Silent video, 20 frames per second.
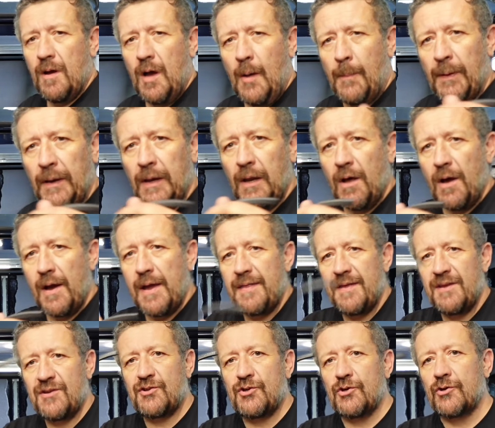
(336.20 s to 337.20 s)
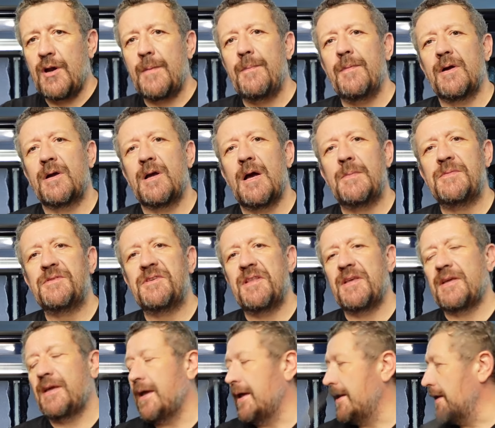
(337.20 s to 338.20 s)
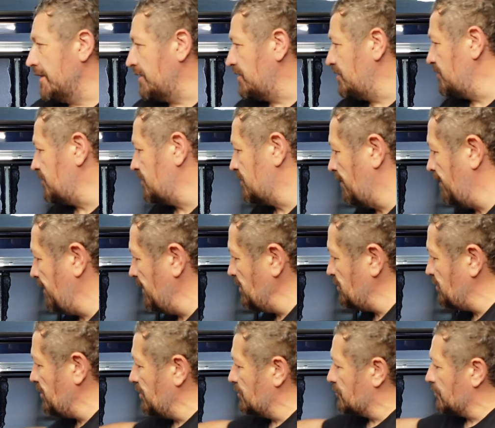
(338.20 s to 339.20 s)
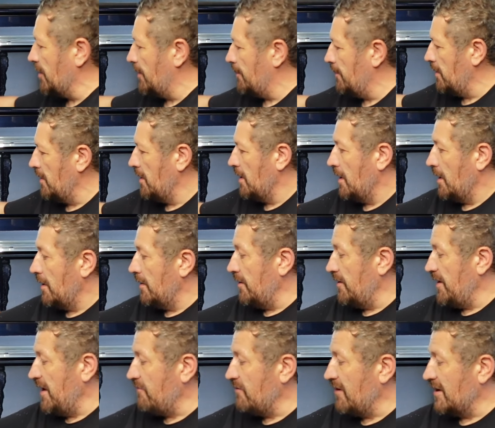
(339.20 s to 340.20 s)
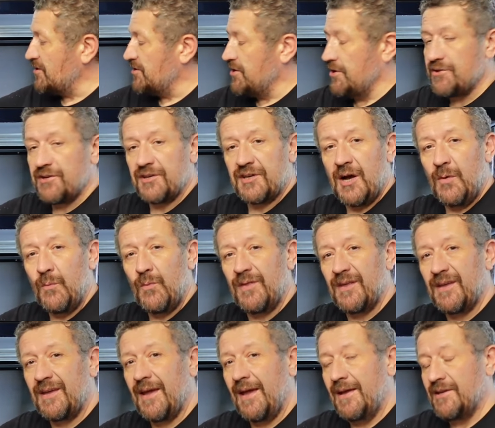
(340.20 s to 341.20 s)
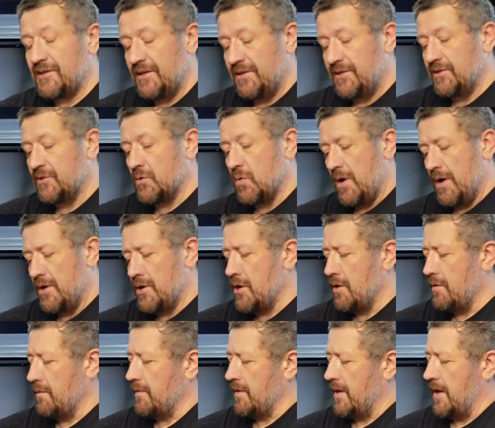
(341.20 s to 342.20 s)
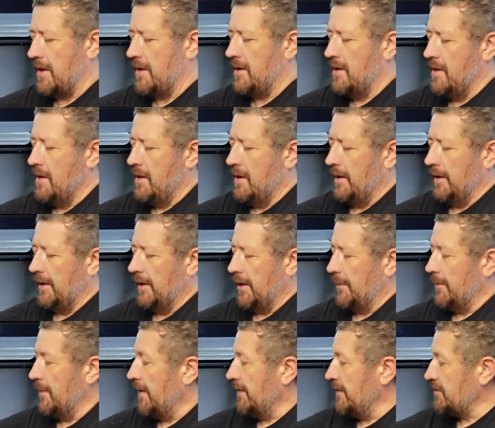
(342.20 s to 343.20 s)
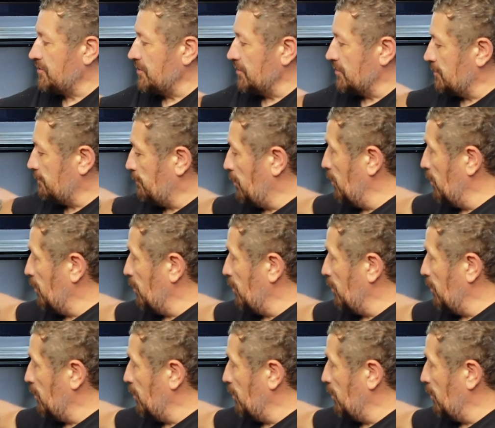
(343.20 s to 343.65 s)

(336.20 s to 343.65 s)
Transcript: apply this trim that comes in the kit. Now this is just a finishing trim that never actually used to come with the kits. This is quite a new thing. Um, and this just